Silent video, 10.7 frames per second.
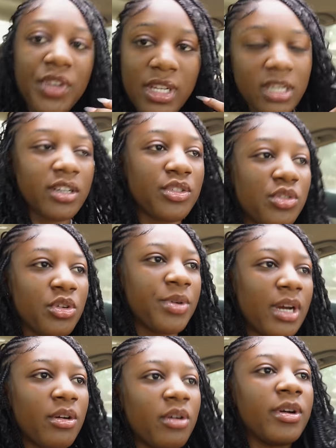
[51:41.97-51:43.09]
friend here so we
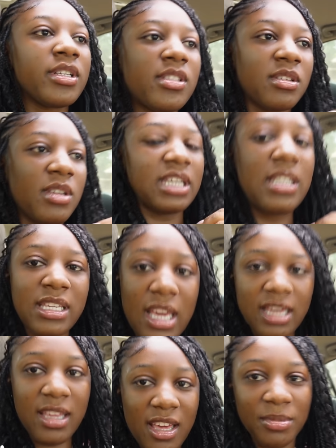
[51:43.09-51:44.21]
are going to eat
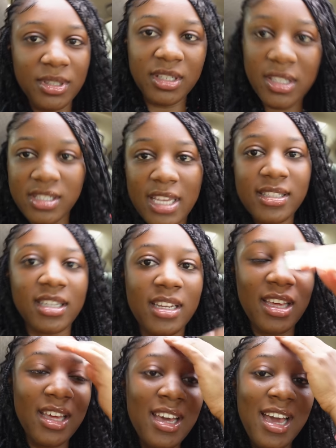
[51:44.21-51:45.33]
kenkey because
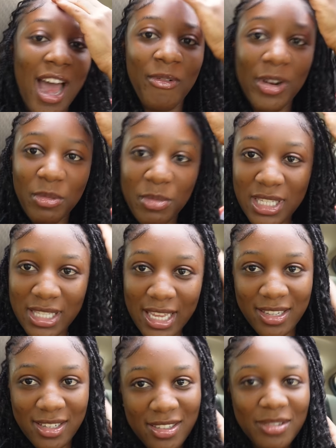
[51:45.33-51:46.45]
yesterday i randomly
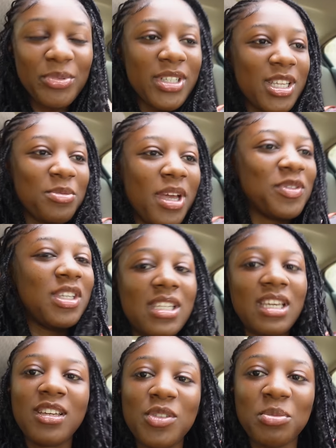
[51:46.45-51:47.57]
said princess we have to eat
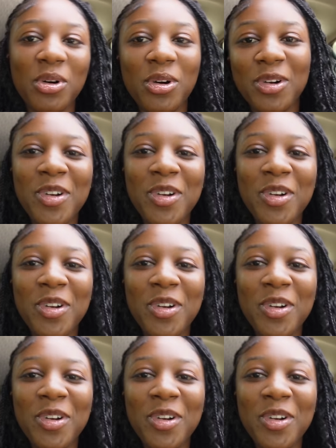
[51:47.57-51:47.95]
kenkey tomorrow